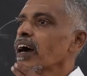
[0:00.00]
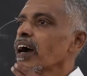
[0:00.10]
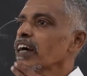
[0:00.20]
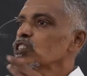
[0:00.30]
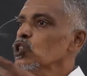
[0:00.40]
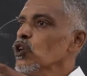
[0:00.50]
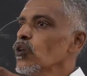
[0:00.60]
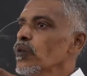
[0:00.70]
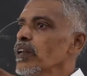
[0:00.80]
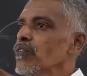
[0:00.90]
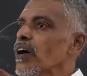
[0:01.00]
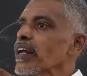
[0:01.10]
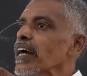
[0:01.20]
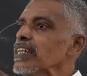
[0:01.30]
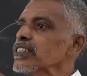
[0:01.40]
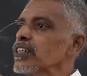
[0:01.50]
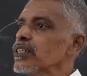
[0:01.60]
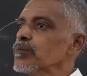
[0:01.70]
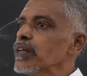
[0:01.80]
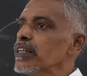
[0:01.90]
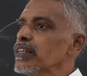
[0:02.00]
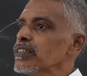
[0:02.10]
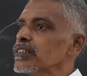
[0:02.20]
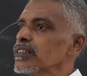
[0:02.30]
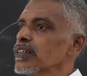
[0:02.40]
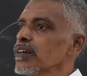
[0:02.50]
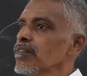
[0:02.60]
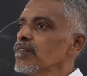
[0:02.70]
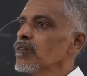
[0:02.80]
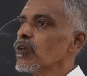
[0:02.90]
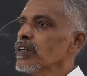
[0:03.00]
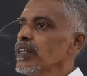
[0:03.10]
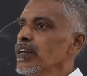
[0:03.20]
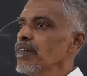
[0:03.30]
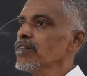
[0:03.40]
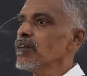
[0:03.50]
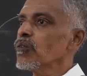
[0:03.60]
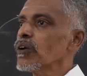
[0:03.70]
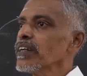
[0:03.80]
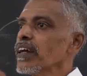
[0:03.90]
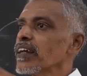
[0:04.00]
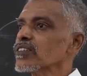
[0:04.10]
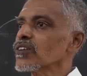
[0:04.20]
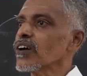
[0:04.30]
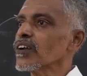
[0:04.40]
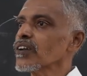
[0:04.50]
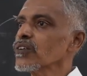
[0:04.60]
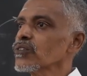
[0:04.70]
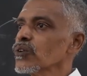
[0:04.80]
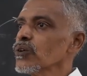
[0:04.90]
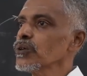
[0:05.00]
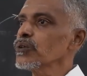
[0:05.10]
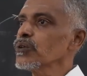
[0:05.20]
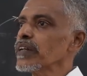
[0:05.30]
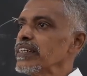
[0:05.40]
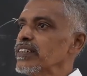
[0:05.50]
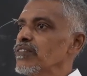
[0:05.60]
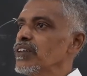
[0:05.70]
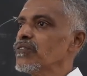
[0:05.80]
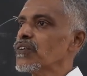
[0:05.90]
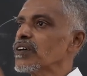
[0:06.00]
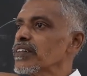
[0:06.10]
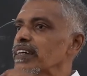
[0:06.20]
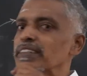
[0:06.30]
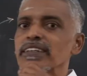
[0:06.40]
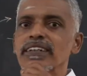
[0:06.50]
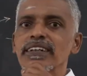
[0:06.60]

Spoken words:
As you know well, for hydrogen atom there is only one electron. So you do write the V for that.